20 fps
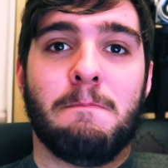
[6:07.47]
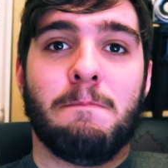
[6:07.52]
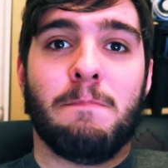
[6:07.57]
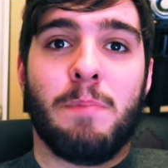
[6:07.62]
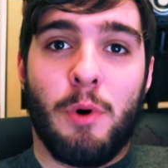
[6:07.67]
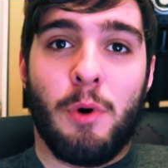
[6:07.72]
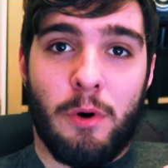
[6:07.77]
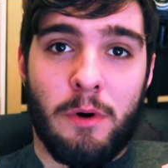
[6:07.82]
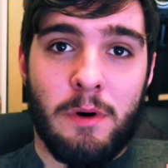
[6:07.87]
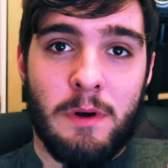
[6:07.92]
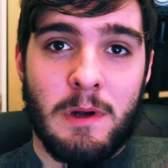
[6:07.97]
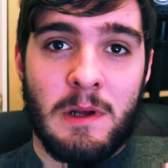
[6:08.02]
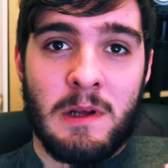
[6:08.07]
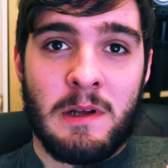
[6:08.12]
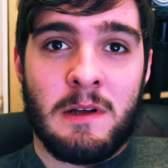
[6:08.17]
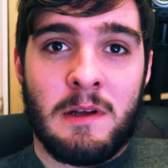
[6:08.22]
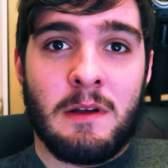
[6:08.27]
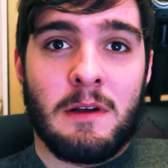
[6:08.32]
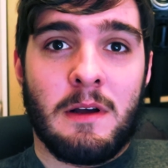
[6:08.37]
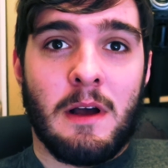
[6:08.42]
But
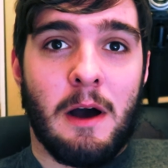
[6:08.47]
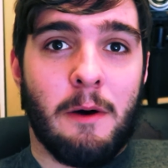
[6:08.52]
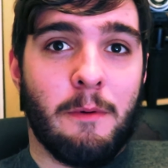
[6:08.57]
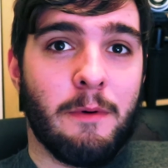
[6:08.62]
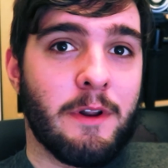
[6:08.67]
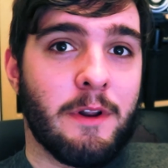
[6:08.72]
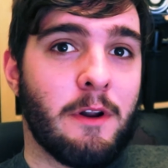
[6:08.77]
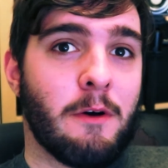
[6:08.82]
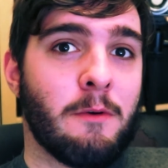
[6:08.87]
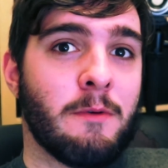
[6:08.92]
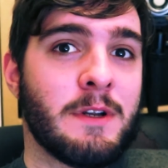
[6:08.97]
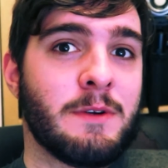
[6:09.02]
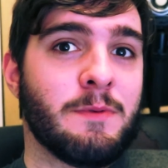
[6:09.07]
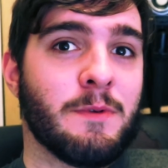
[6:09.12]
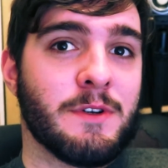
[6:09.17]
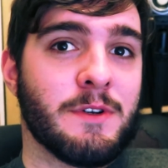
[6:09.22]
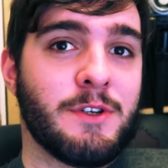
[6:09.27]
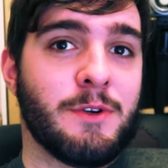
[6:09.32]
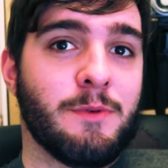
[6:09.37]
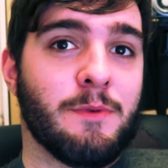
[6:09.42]
I wanna know which
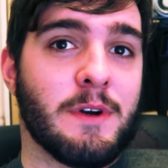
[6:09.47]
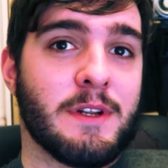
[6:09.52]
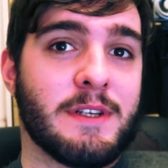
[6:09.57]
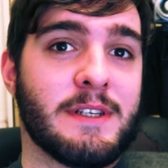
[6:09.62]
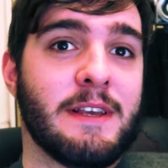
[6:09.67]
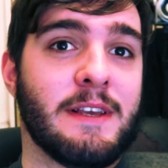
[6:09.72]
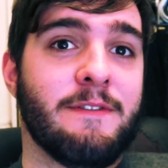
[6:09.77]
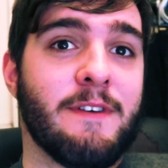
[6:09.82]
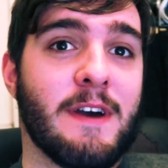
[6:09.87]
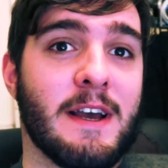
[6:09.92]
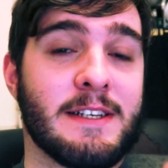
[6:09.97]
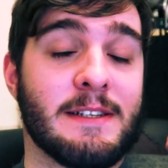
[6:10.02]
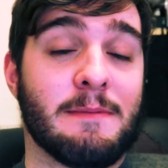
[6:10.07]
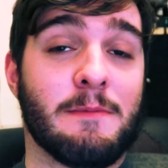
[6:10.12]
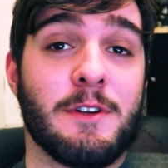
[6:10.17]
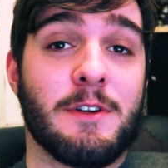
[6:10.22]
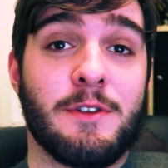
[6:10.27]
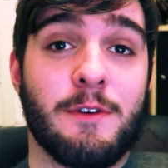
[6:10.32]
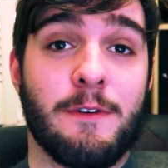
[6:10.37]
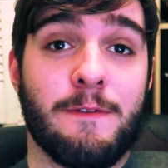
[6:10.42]
one do you wanna see first. I'm
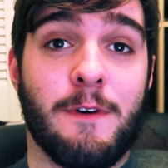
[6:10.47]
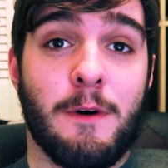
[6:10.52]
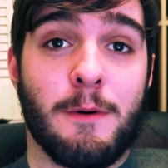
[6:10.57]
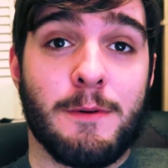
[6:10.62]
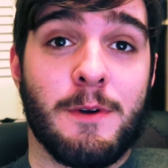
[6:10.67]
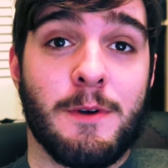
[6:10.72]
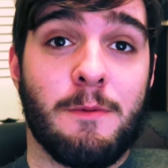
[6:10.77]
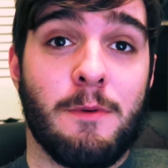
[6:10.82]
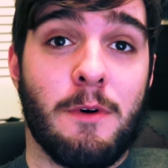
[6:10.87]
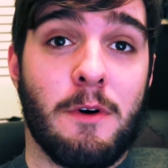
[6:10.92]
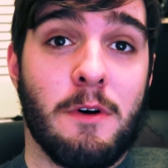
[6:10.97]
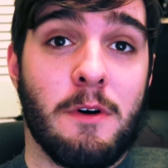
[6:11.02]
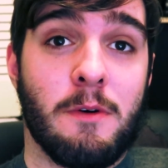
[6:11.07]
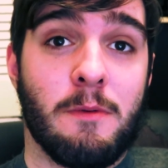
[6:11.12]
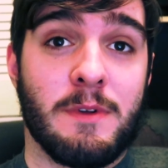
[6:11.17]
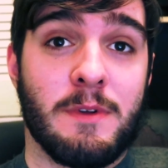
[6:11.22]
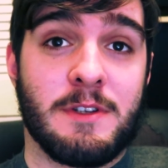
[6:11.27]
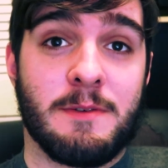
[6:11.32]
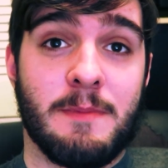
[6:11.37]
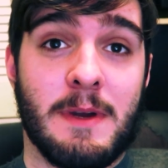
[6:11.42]
gonna do a photo
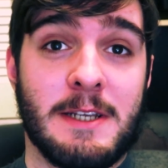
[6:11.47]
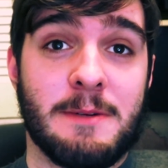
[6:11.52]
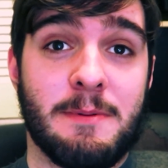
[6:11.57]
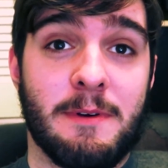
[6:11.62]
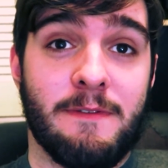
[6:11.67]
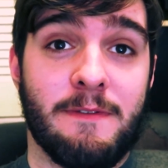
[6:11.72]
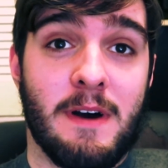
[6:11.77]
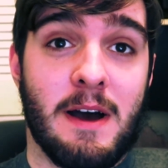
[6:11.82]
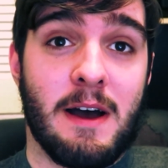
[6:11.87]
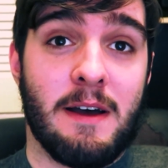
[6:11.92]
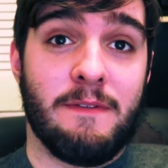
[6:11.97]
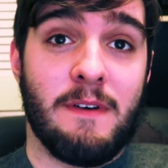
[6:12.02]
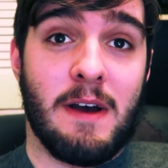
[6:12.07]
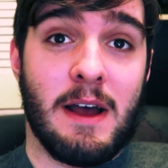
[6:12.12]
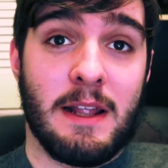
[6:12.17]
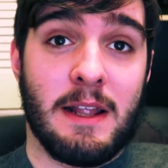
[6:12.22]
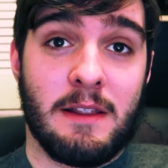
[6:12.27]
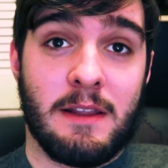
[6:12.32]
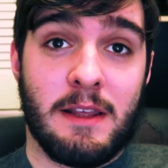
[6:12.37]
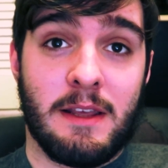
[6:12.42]
walk with some HP5
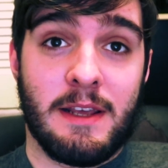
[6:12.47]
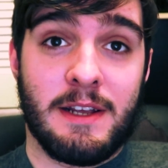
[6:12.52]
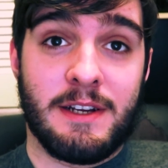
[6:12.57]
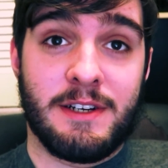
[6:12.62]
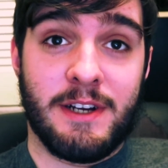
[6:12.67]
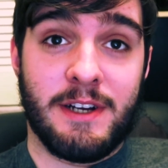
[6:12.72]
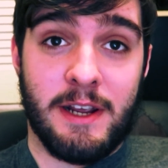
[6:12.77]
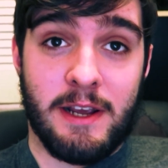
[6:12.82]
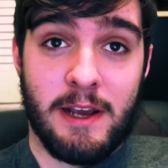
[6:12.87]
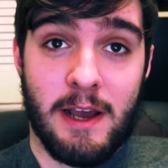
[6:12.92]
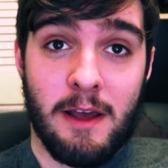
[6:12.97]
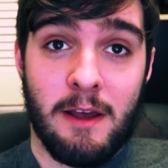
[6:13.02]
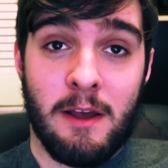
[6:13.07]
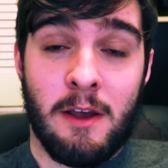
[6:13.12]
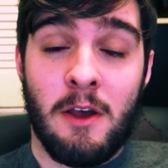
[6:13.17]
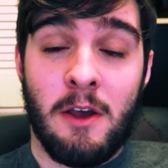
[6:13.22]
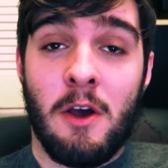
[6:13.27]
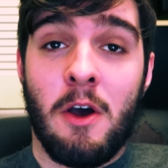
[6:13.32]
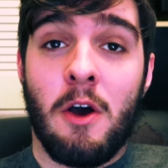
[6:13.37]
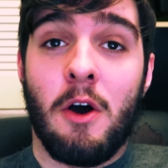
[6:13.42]
and the Yashica,
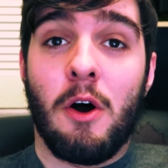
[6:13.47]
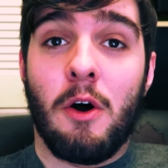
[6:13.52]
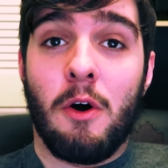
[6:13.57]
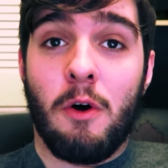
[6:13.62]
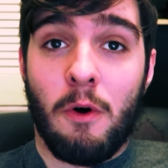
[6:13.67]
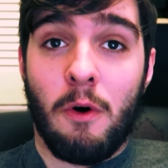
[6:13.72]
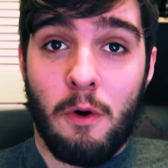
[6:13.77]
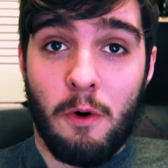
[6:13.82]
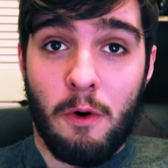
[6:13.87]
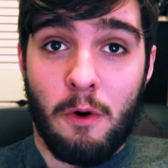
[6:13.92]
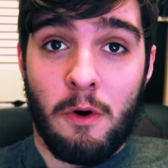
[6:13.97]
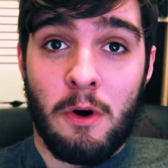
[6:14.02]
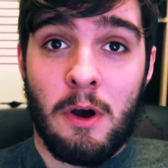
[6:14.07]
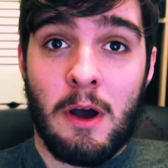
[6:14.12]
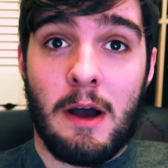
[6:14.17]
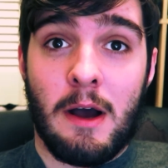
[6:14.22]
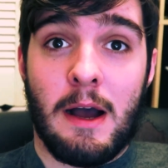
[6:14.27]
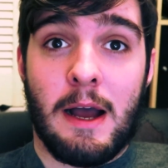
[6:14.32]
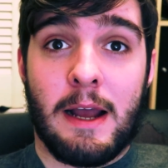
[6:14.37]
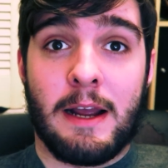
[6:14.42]

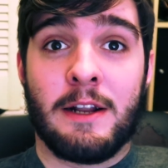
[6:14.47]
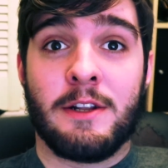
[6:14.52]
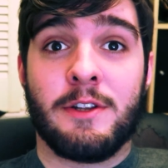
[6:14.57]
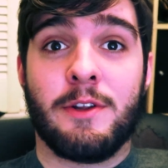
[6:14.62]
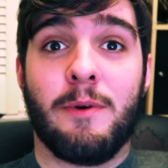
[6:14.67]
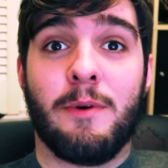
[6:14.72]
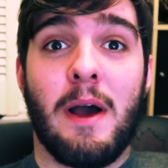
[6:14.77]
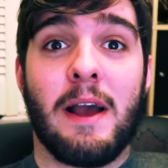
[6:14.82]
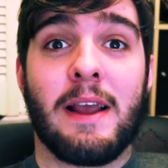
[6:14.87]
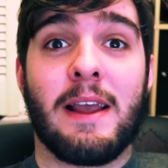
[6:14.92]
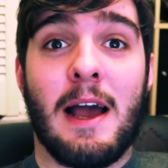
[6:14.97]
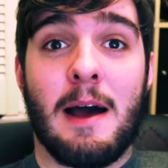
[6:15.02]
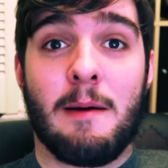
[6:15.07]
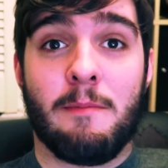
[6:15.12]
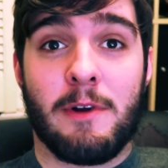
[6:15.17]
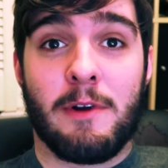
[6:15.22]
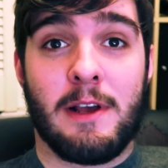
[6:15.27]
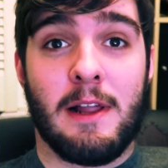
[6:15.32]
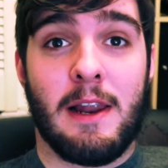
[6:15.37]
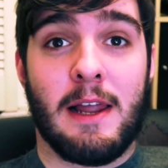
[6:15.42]
or I can do a
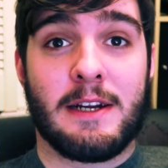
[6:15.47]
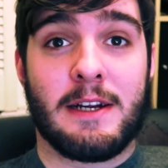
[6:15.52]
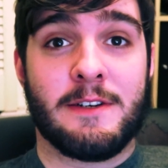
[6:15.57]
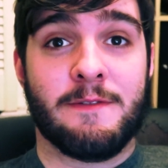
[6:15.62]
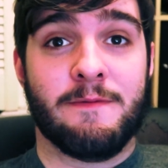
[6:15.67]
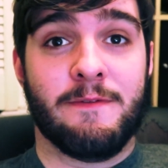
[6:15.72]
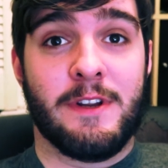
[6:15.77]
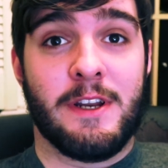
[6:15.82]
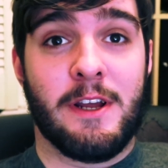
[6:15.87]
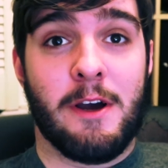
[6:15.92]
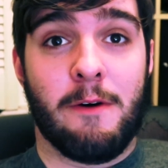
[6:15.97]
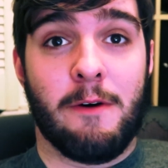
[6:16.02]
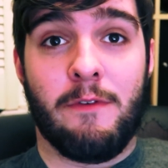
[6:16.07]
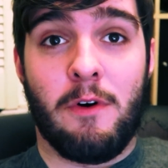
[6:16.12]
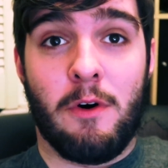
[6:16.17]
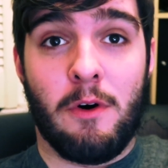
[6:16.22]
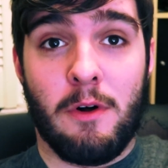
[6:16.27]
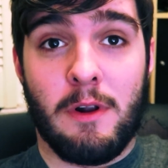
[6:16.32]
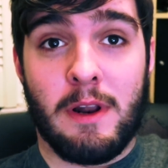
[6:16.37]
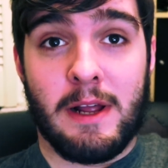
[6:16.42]
camera collection video of
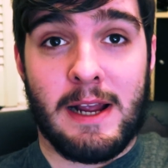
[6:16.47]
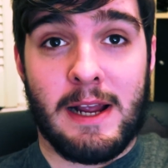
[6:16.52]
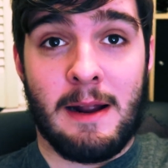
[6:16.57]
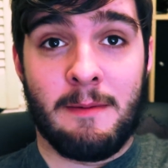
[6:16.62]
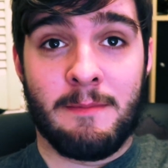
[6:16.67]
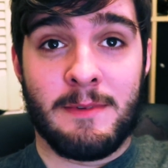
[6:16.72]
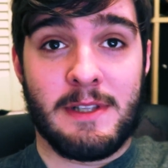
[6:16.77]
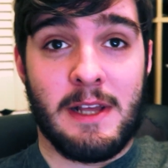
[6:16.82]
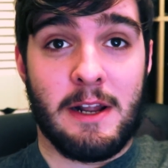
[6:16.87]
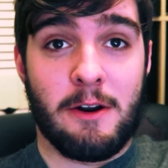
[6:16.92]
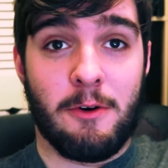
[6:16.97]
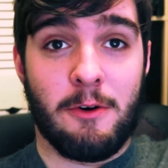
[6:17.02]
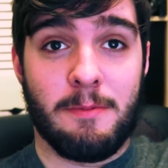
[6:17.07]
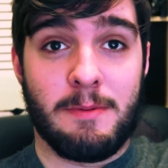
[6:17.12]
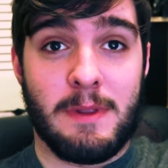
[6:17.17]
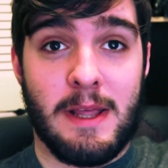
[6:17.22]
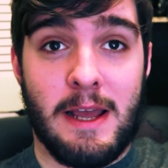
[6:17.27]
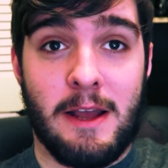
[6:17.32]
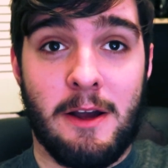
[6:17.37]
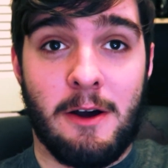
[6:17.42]
all the cameras that are up
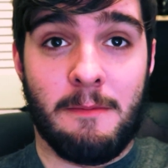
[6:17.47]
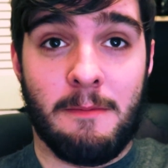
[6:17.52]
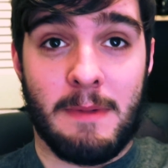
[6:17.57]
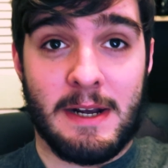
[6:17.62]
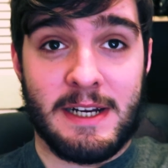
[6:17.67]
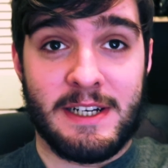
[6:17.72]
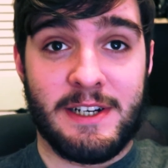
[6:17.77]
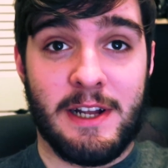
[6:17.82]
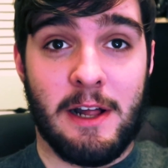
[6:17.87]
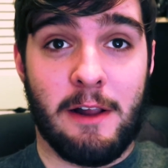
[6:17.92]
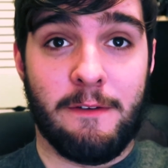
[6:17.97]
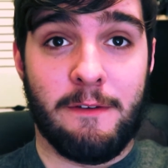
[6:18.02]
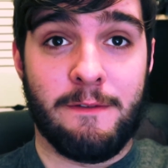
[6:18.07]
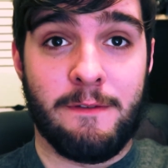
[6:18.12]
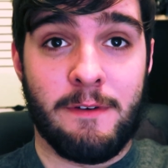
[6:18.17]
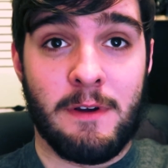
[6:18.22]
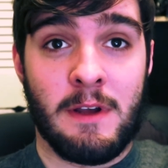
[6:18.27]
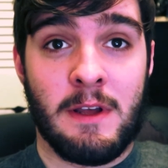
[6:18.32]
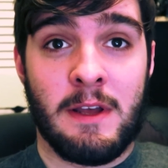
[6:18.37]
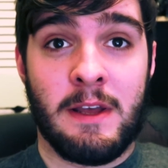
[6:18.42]
there on my
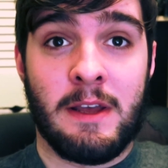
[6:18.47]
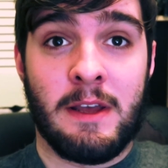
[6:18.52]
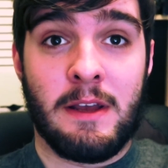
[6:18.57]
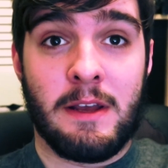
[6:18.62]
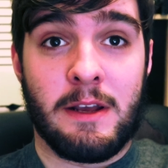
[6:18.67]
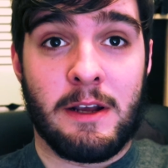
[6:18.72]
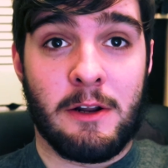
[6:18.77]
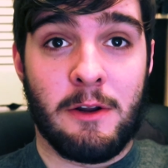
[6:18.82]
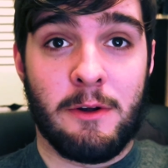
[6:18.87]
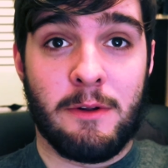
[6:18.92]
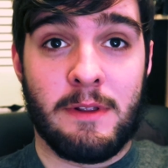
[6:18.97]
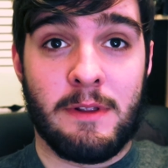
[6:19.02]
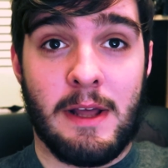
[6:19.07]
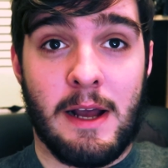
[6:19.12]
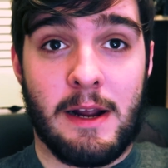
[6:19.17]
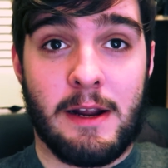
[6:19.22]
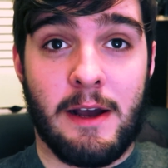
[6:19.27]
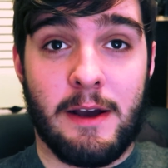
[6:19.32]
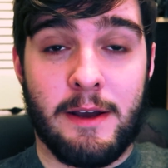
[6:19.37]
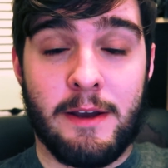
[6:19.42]
shelf, including
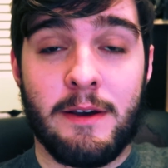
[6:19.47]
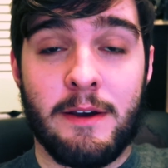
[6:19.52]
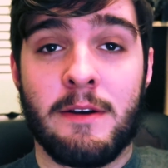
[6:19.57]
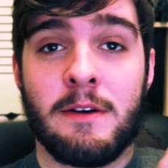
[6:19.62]
that guy.